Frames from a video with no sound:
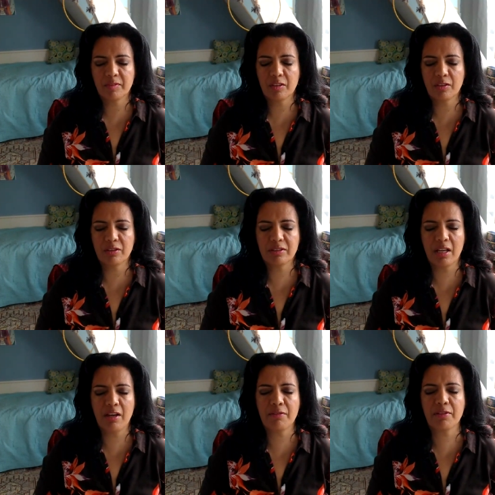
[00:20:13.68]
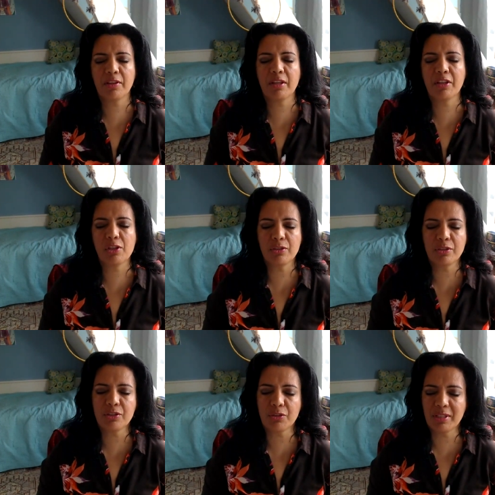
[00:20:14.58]
There is everything
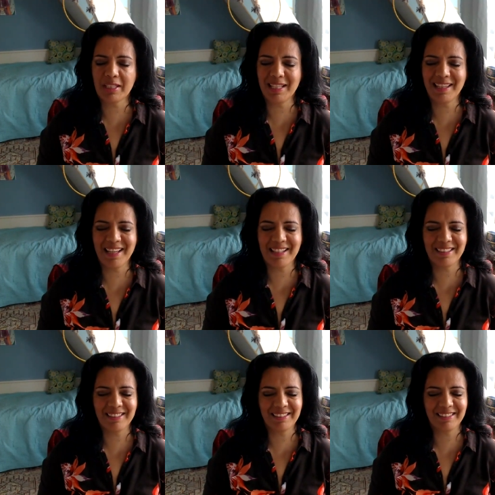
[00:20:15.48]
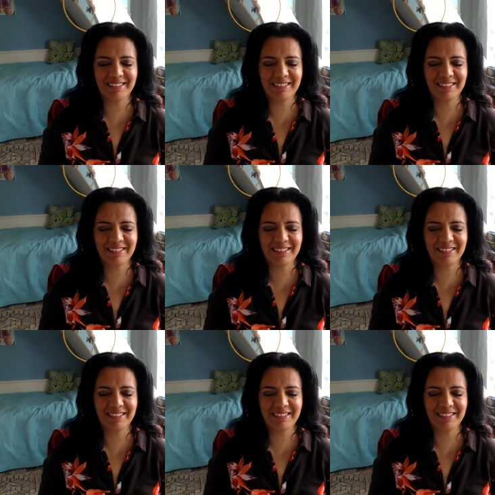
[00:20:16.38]
nurturing in there